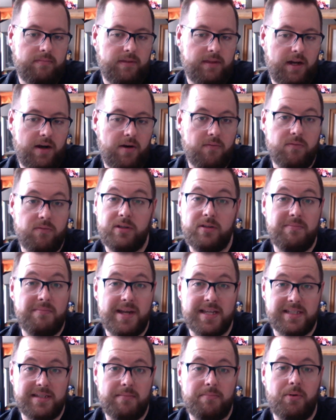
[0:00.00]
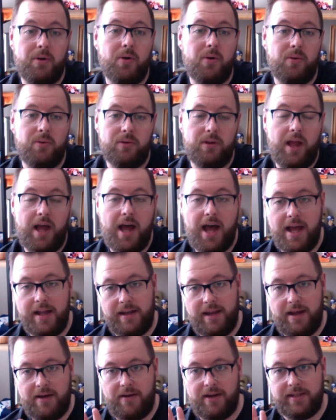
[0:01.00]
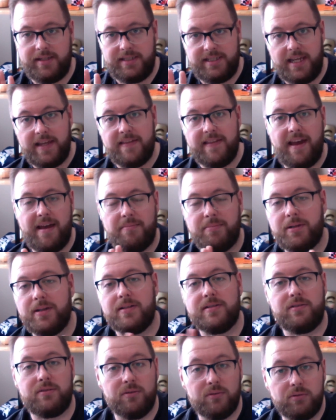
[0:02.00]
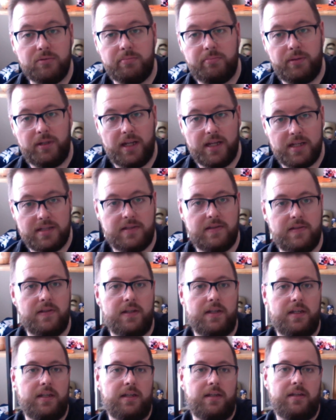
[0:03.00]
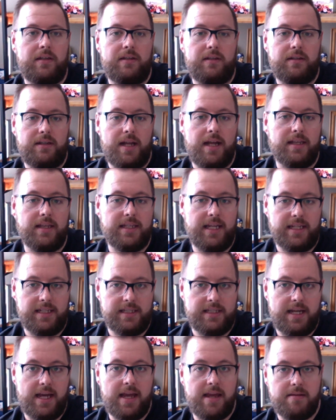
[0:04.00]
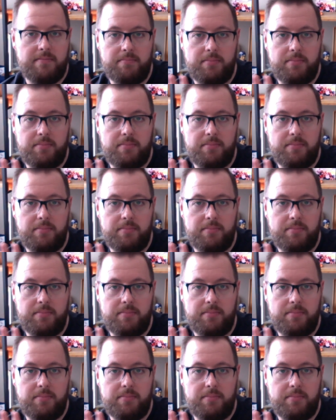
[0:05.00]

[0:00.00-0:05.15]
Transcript: They don't really mess up a whole lot. Now I say that because Google Plus, not that tight,